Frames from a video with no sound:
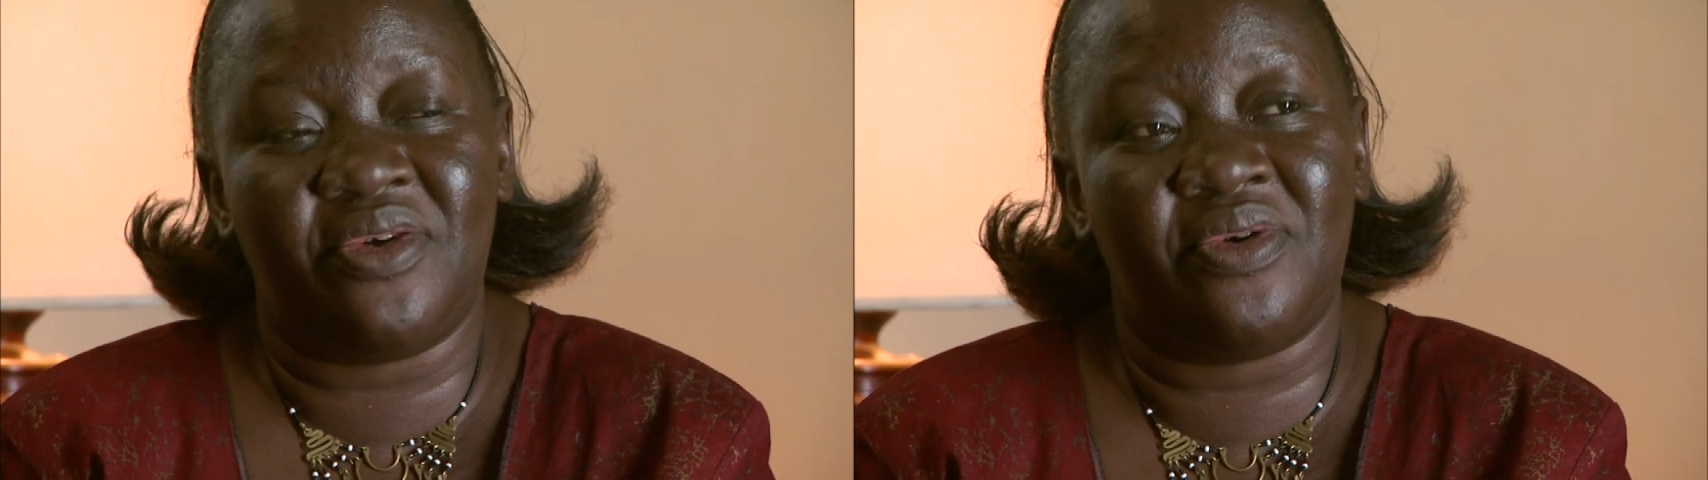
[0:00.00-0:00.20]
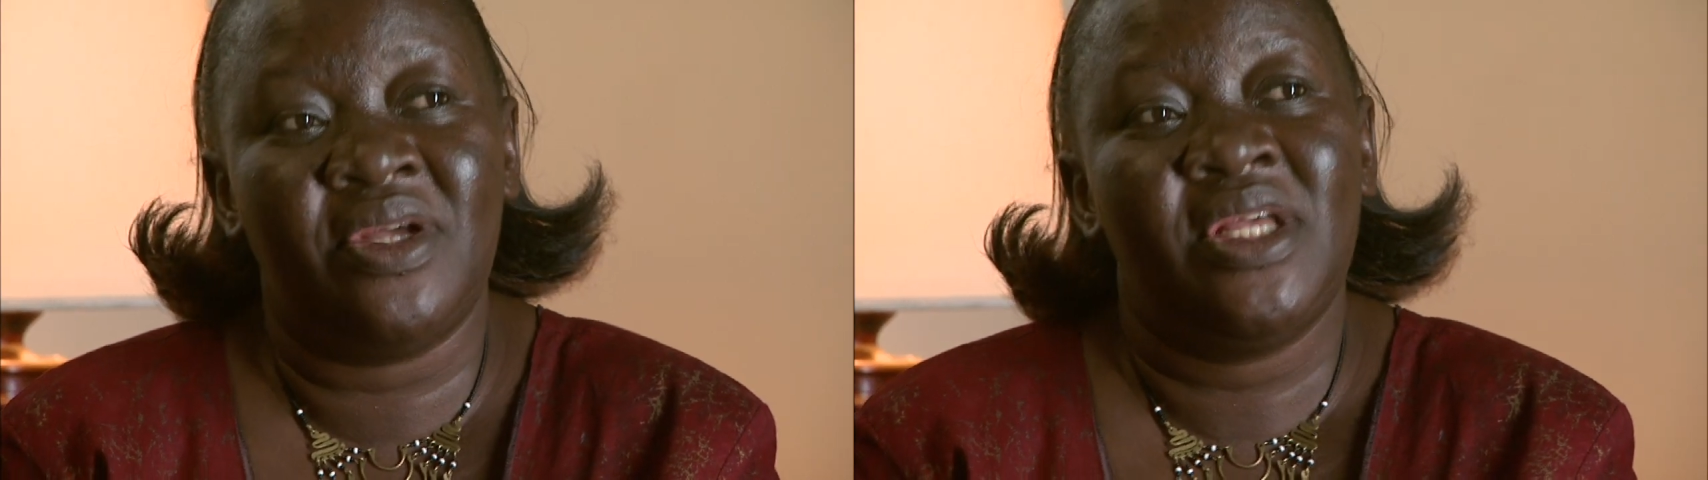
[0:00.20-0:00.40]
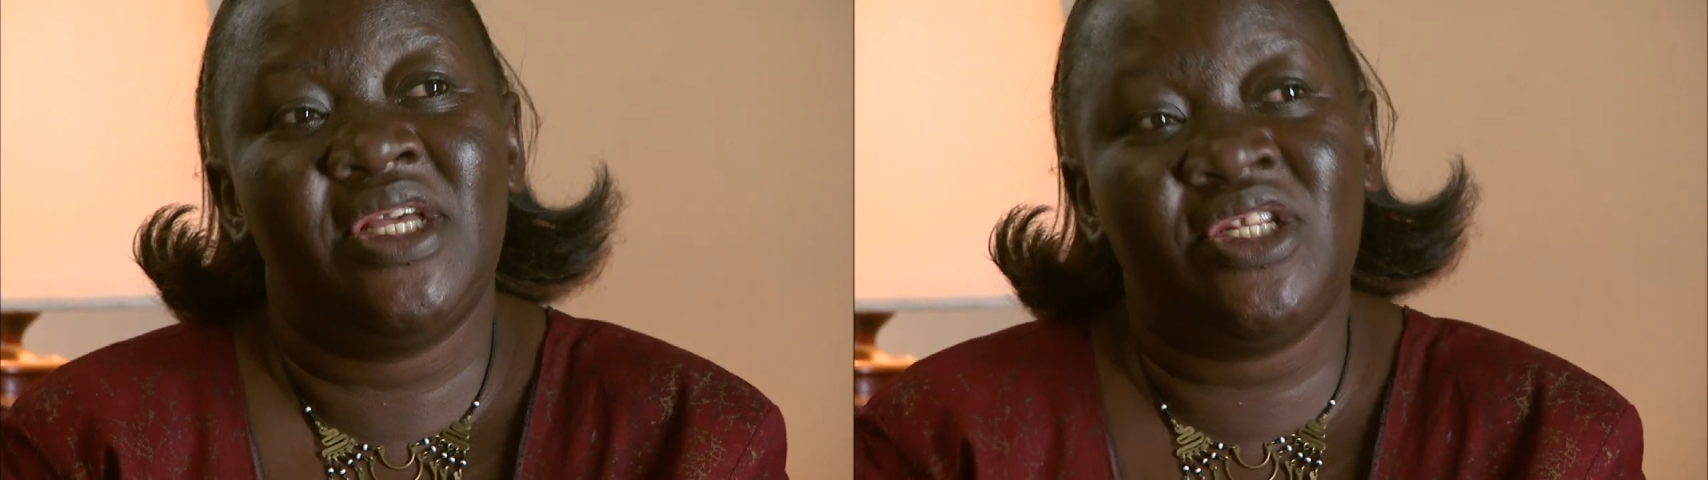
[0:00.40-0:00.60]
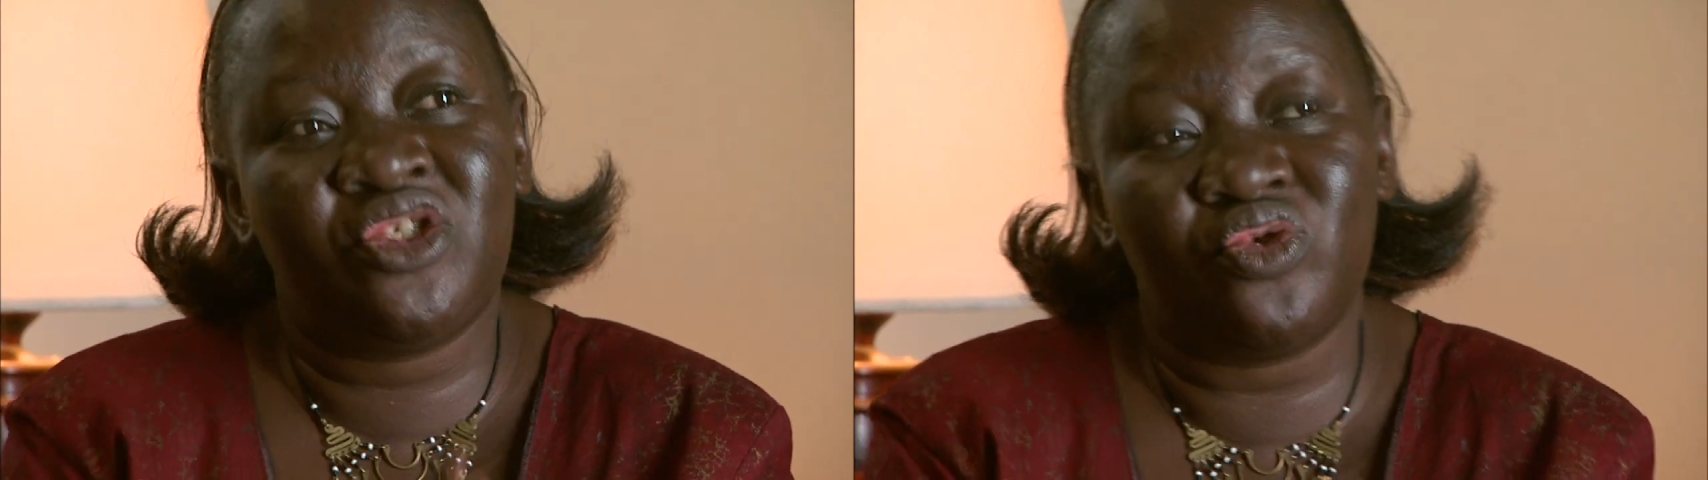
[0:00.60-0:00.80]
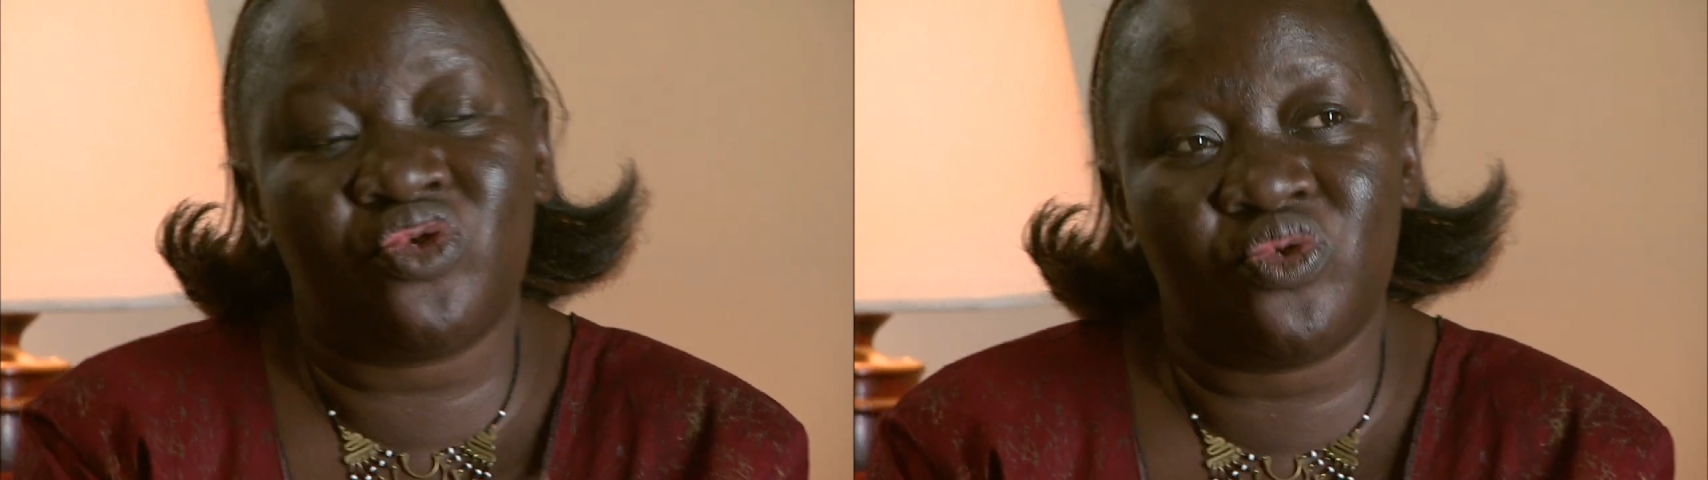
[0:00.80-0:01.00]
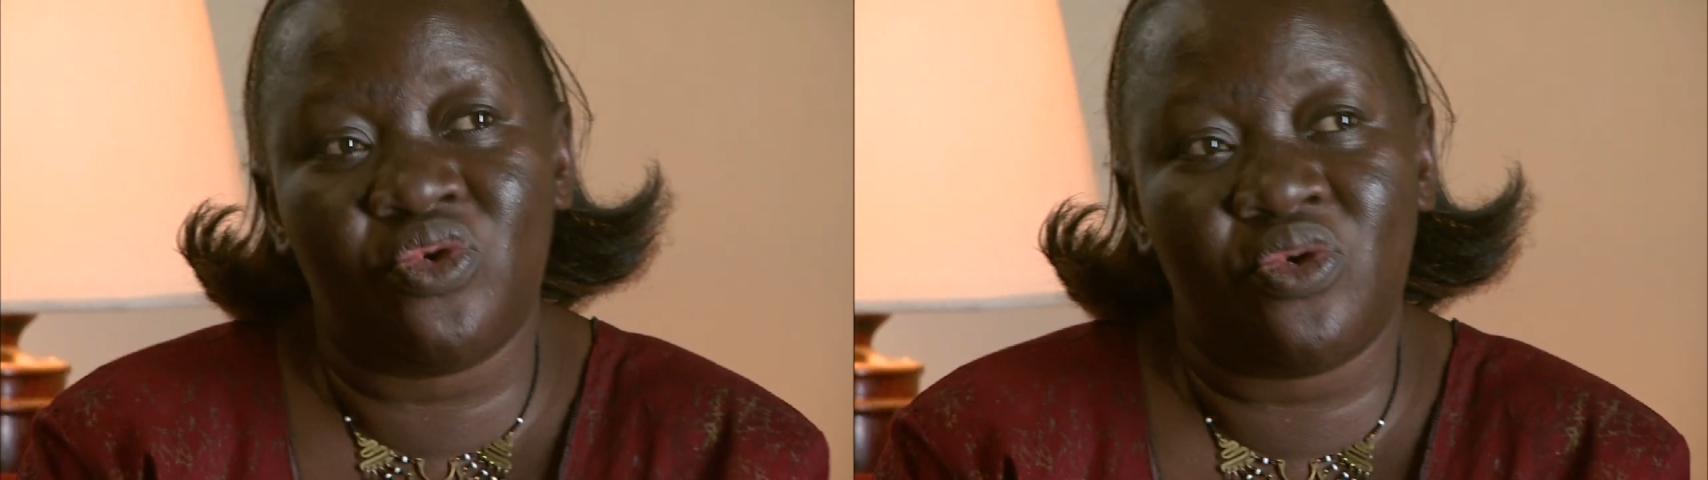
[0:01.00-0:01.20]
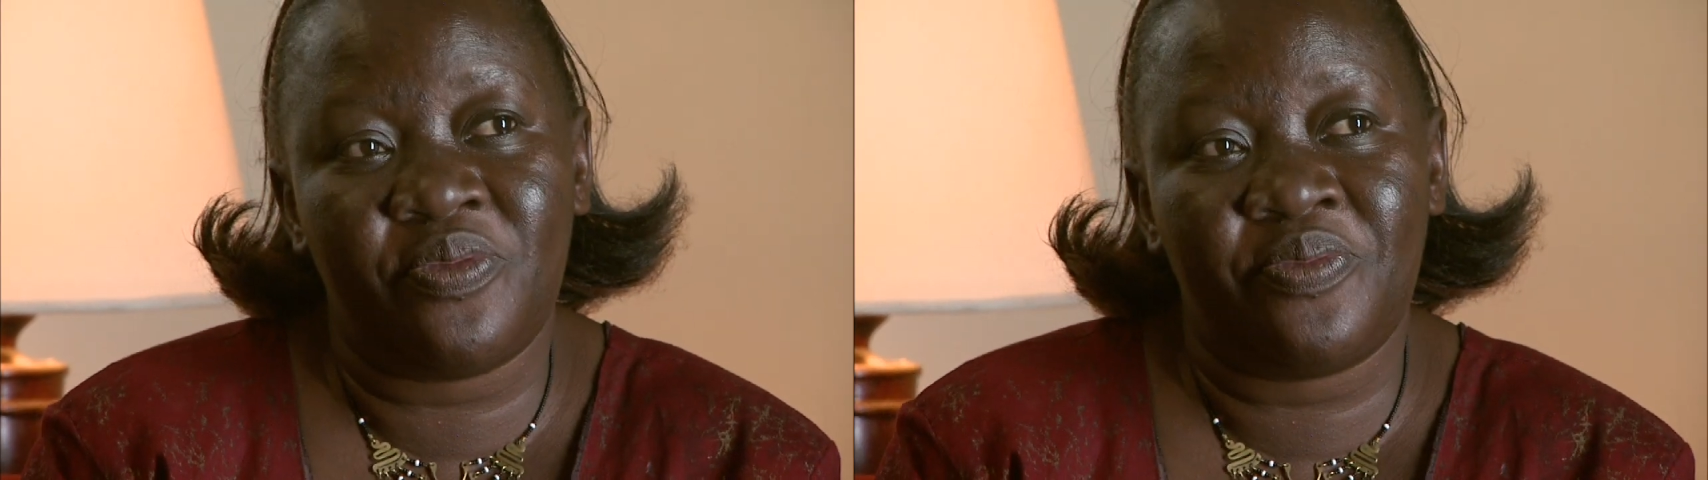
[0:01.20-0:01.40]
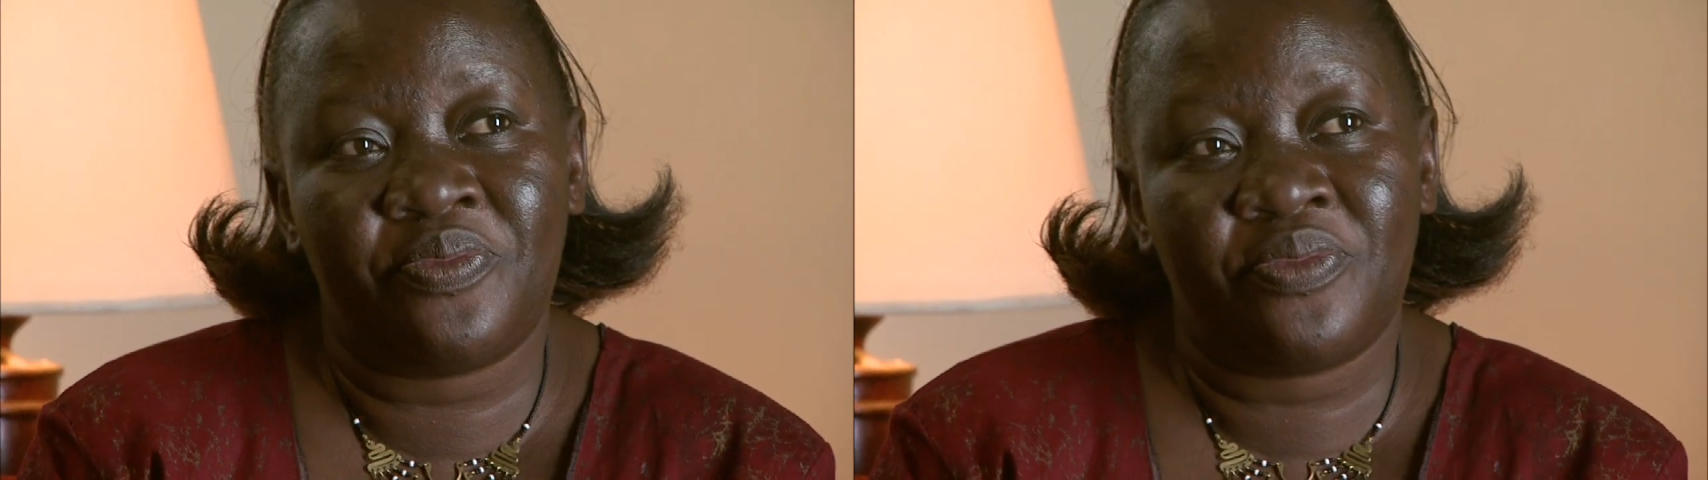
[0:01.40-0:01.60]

no, it's you to go.